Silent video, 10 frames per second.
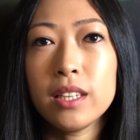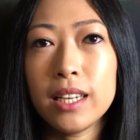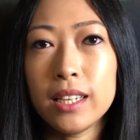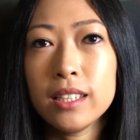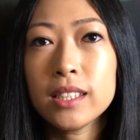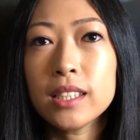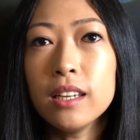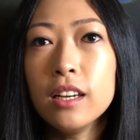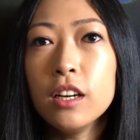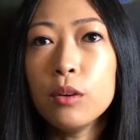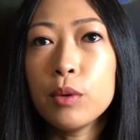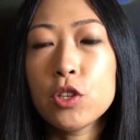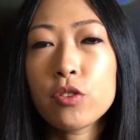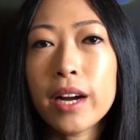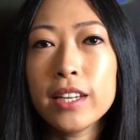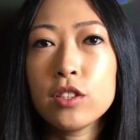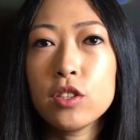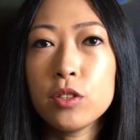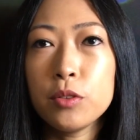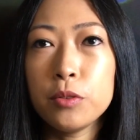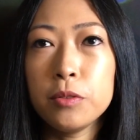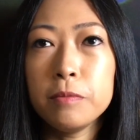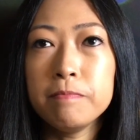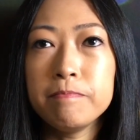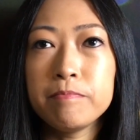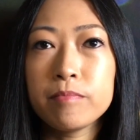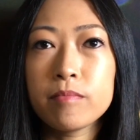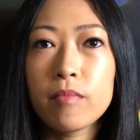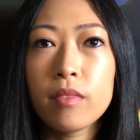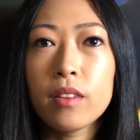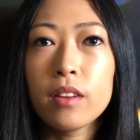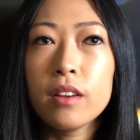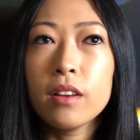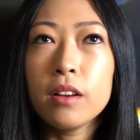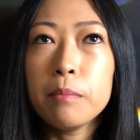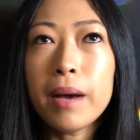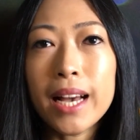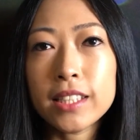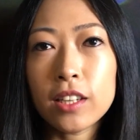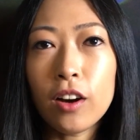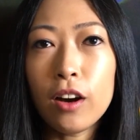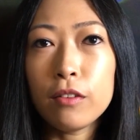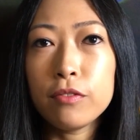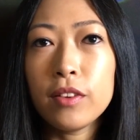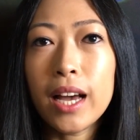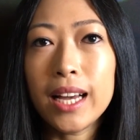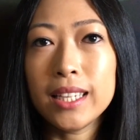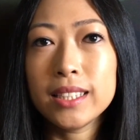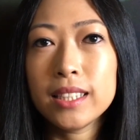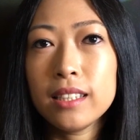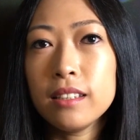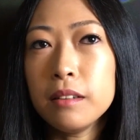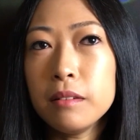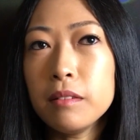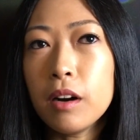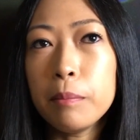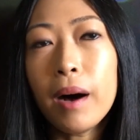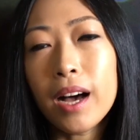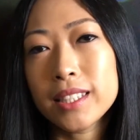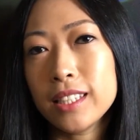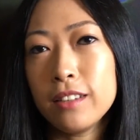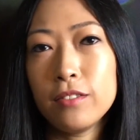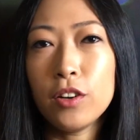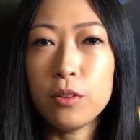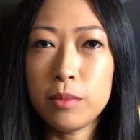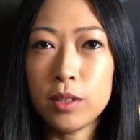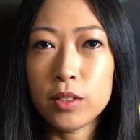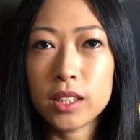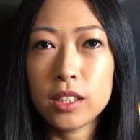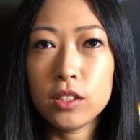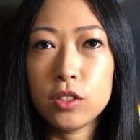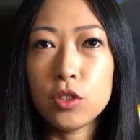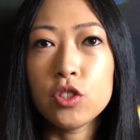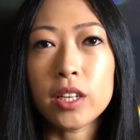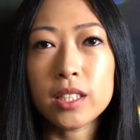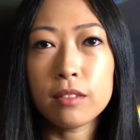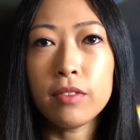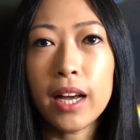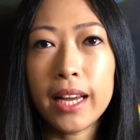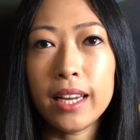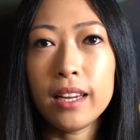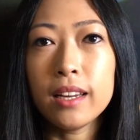is. We try to pass it off as a positive almost, to justify